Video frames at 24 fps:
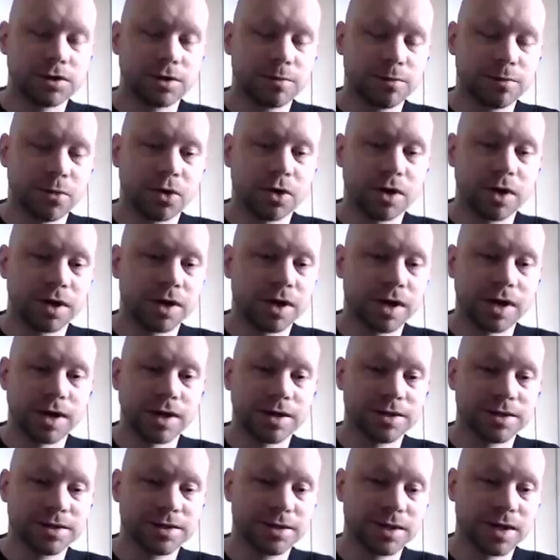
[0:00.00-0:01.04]
to put it
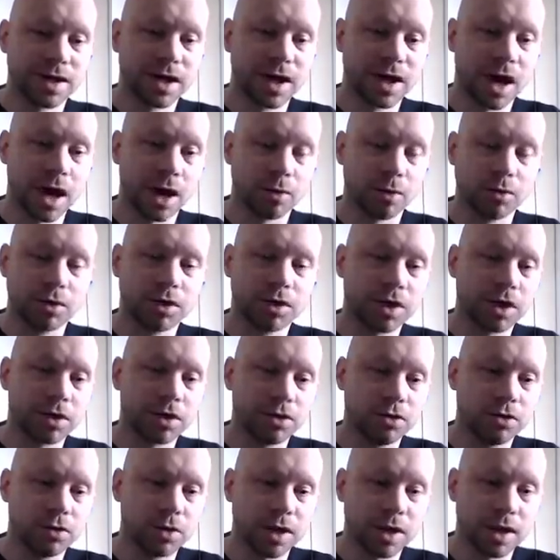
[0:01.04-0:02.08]
as, I will get
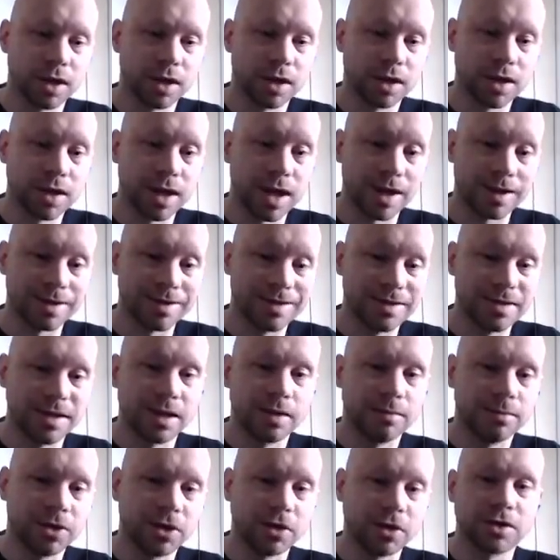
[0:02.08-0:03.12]
you a
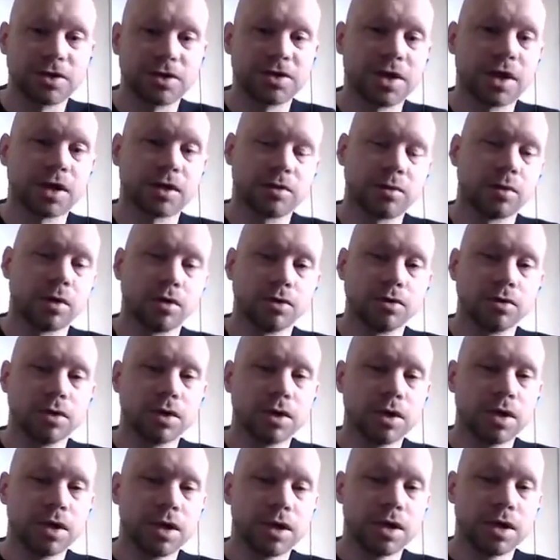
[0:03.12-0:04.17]
damn near exact quote.
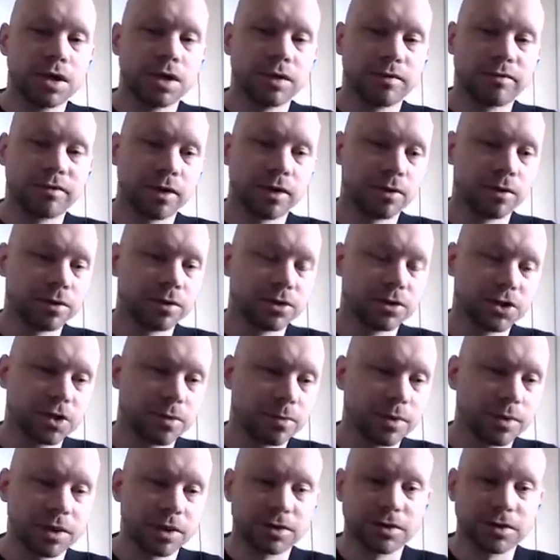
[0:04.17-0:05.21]
If I was
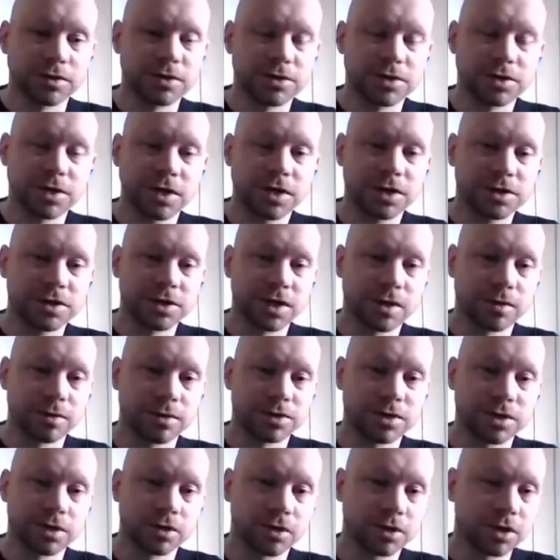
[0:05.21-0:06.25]
shipping it to the States, I
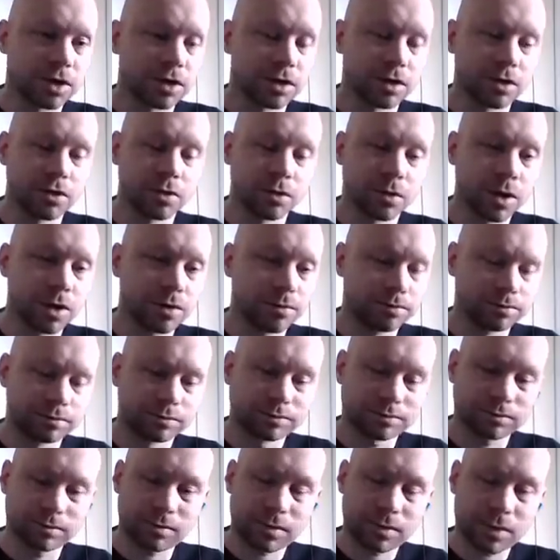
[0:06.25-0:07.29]
would say, okay, you know what?
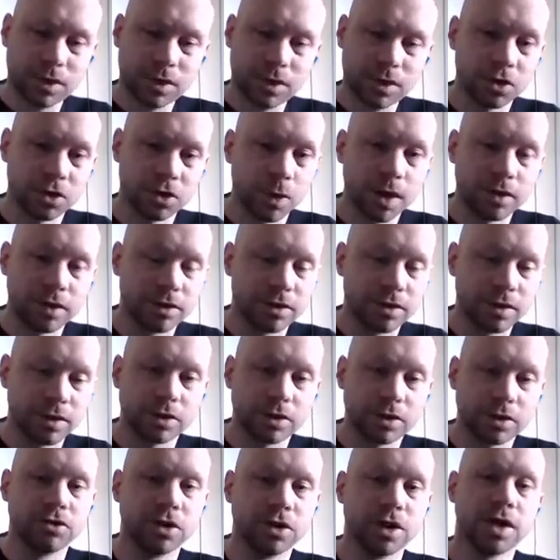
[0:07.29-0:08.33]
You're waiting the
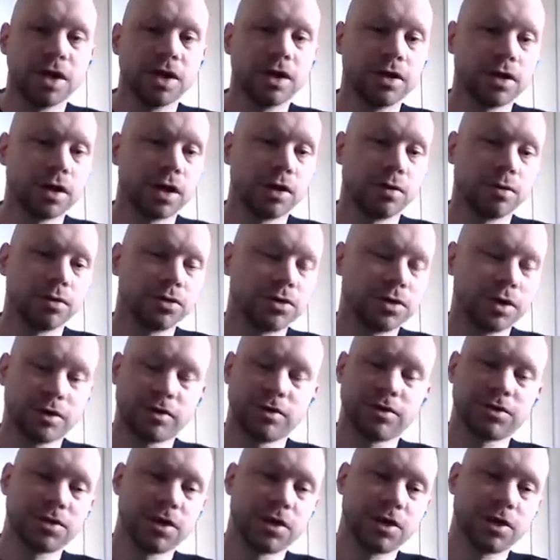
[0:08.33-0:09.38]
extra day. I will take
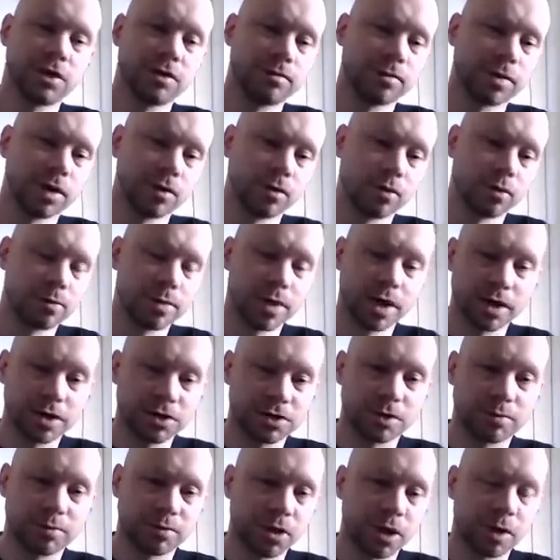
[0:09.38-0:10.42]
this item. I will
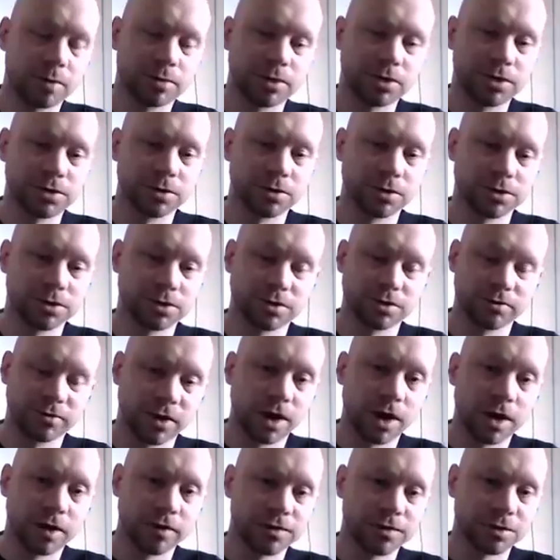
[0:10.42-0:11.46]
package it properly so it
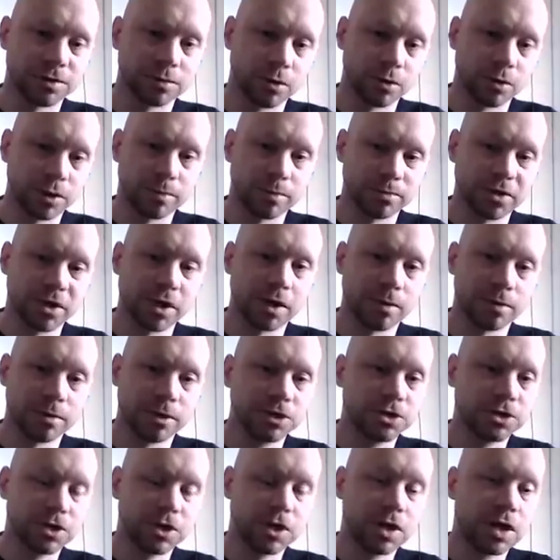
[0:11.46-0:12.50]
survives. It won't get
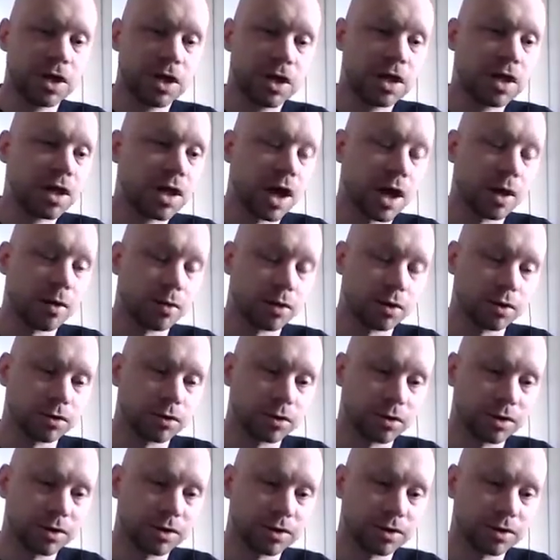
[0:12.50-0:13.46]
damaged. I will